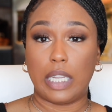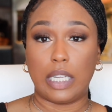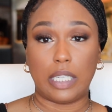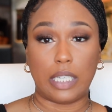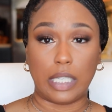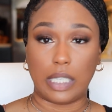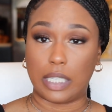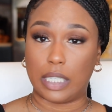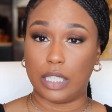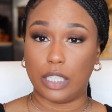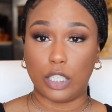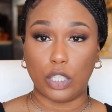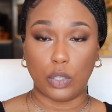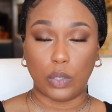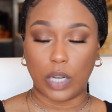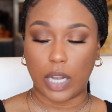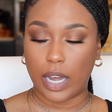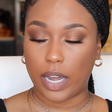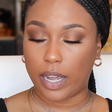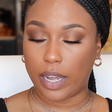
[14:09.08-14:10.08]
this isn't
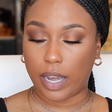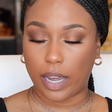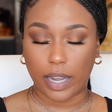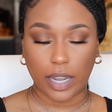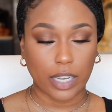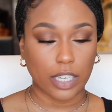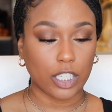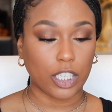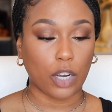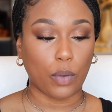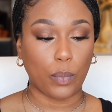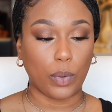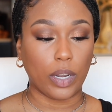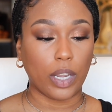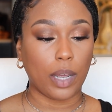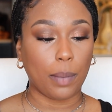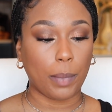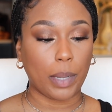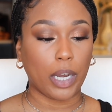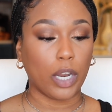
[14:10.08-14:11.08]
too light. I guess y'all will
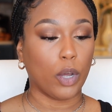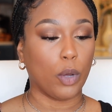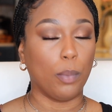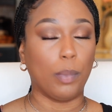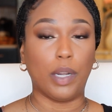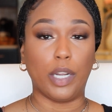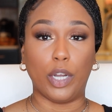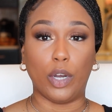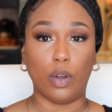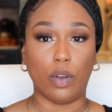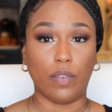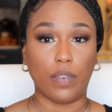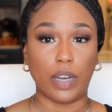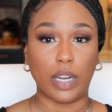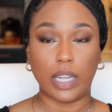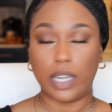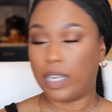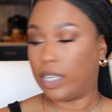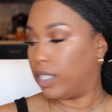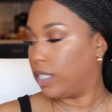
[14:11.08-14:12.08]
let me know below if it
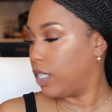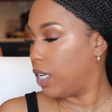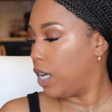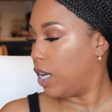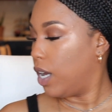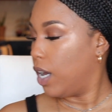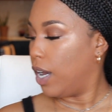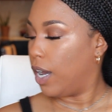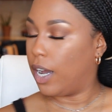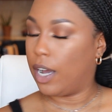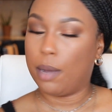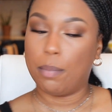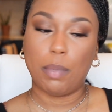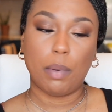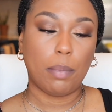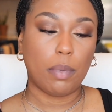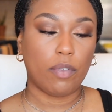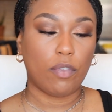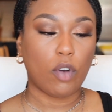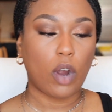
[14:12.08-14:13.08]
is.
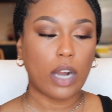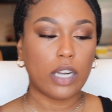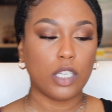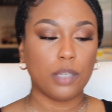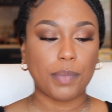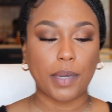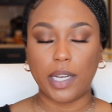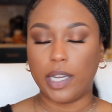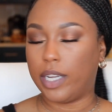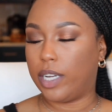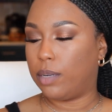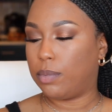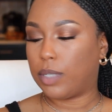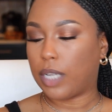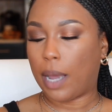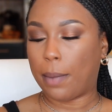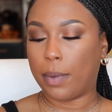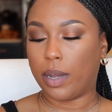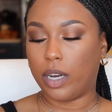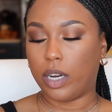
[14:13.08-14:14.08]
But before I do my lips,
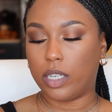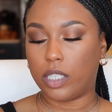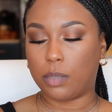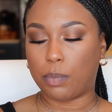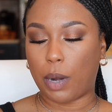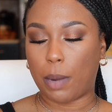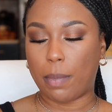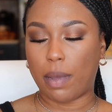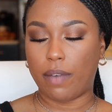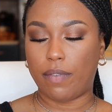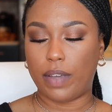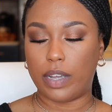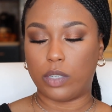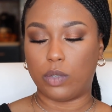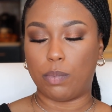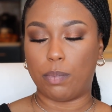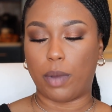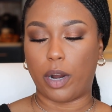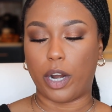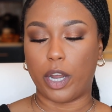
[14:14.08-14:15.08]
I'm gonna spray my face
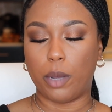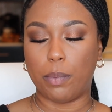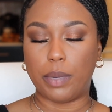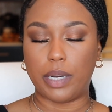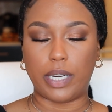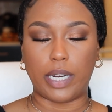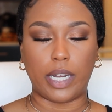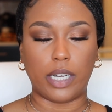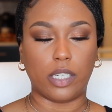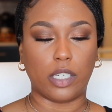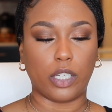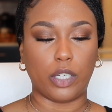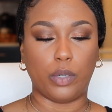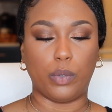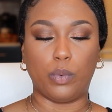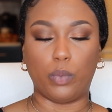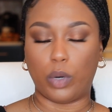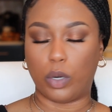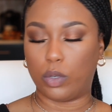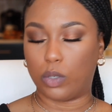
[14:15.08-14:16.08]
with Mario
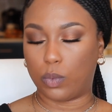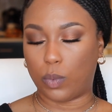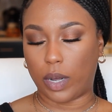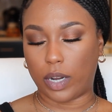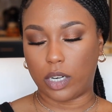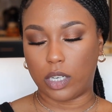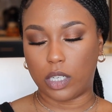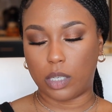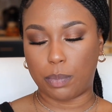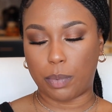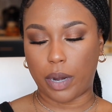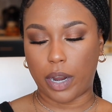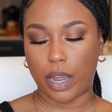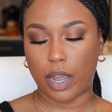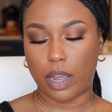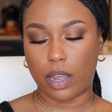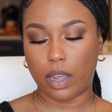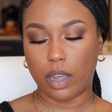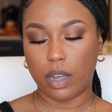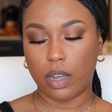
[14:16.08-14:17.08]
Badescu Rose Water
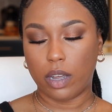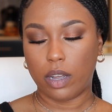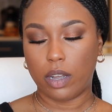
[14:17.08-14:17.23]
Spray.